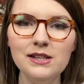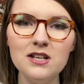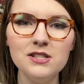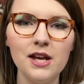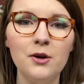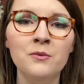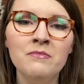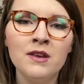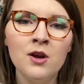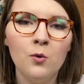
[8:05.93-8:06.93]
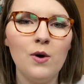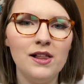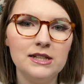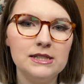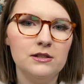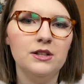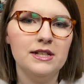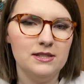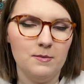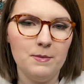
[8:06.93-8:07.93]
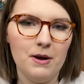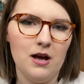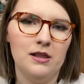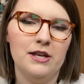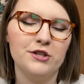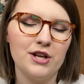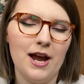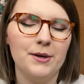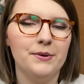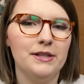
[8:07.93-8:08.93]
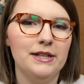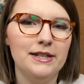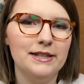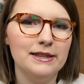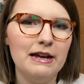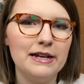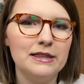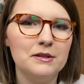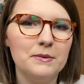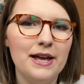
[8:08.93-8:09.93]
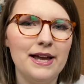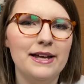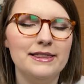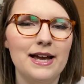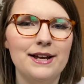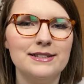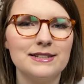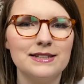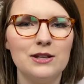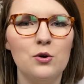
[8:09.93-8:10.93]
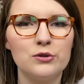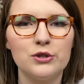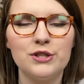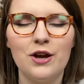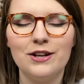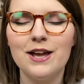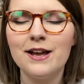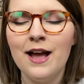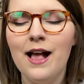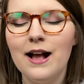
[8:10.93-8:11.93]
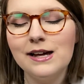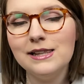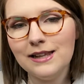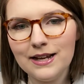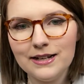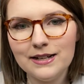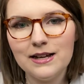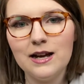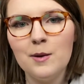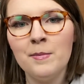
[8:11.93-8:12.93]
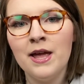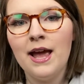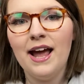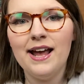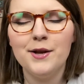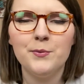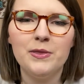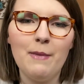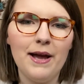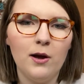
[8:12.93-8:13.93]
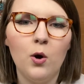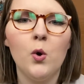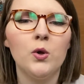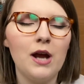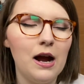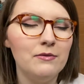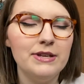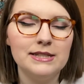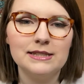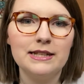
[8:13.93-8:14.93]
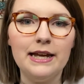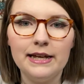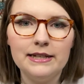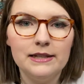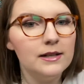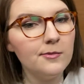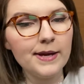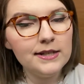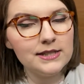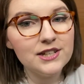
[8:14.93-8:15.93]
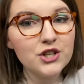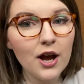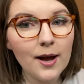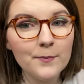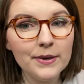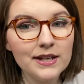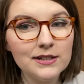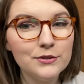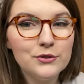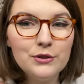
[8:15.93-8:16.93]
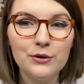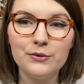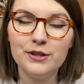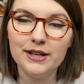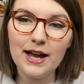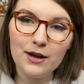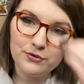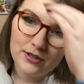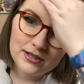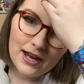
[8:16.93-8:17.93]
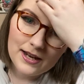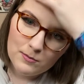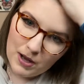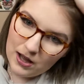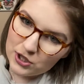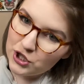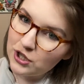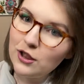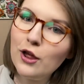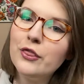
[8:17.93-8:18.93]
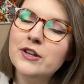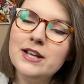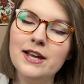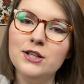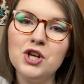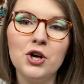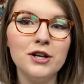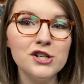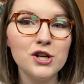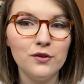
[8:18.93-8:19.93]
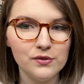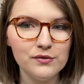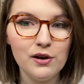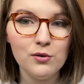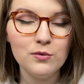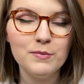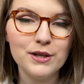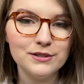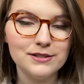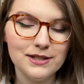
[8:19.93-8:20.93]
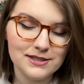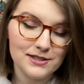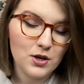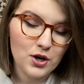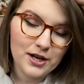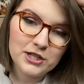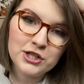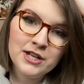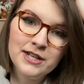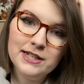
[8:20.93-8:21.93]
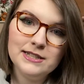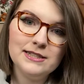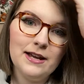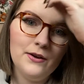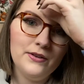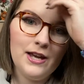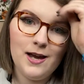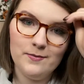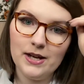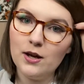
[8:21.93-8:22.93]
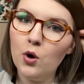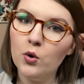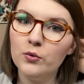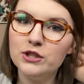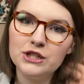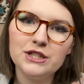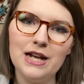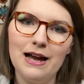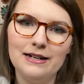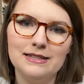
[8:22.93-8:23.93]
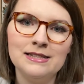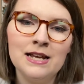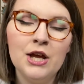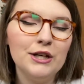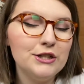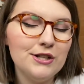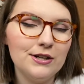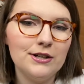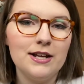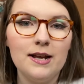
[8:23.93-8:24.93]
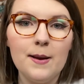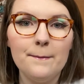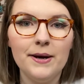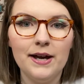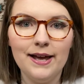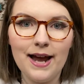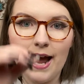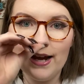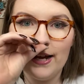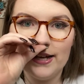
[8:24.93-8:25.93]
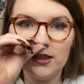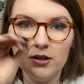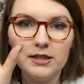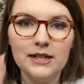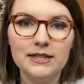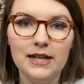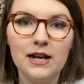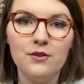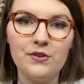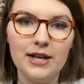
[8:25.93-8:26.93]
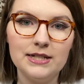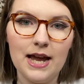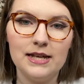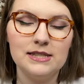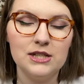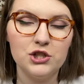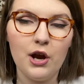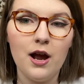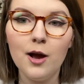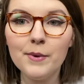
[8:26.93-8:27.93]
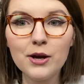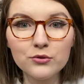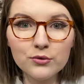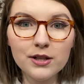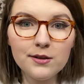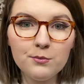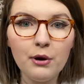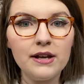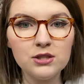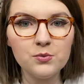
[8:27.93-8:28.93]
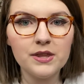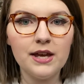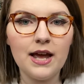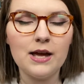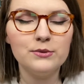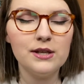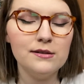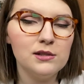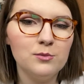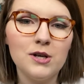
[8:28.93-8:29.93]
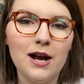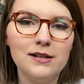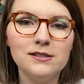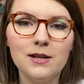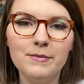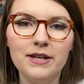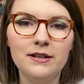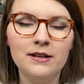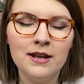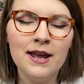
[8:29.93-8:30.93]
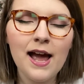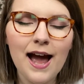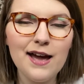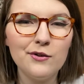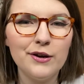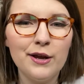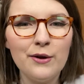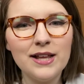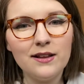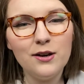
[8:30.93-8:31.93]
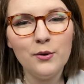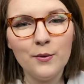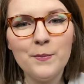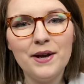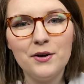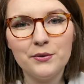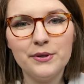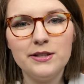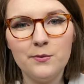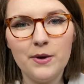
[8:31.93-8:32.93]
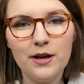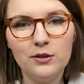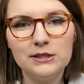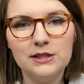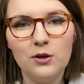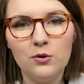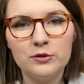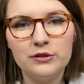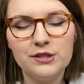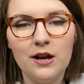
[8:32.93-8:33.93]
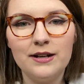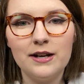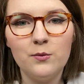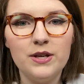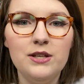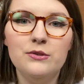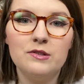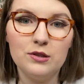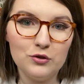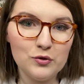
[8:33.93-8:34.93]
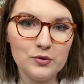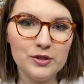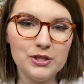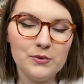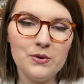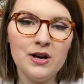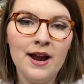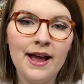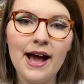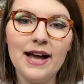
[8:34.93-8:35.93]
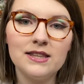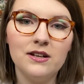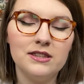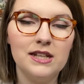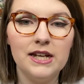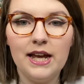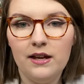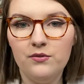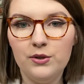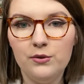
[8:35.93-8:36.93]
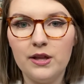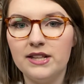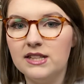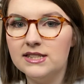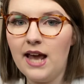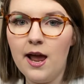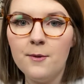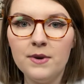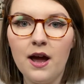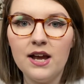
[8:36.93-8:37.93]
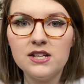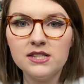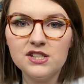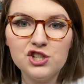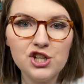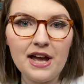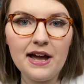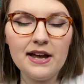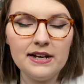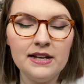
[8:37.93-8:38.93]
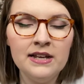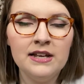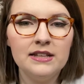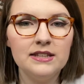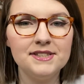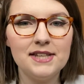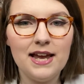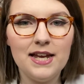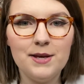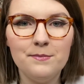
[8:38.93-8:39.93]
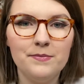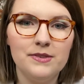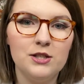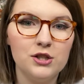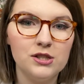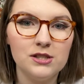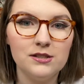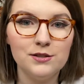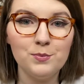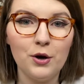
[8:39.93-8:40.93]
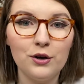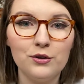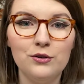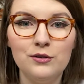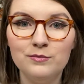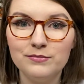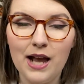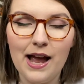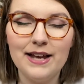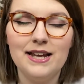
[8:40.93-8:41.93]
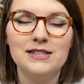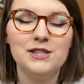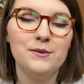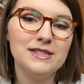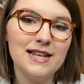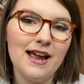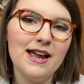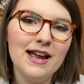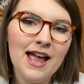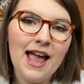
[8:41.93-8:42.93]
So while it still needs to be polished, I really like the way that the ultrasonic cleaned it up. And with my gold, obviously it did an amazing job, because you don't really have to take a polishing cloth and take tarnish off of gold, because it doesn't tarnish. So yeah, my gold was just not as dirty, but I thought that it did a fantastic job. I was really impressed with it. I was kind of surprised. I mean, I don't know. I thought it compared really well to the ultrasonic we used in the jewelry store. I thought that it gave you like the same nice shine, the same just sparkle, I guess you would say.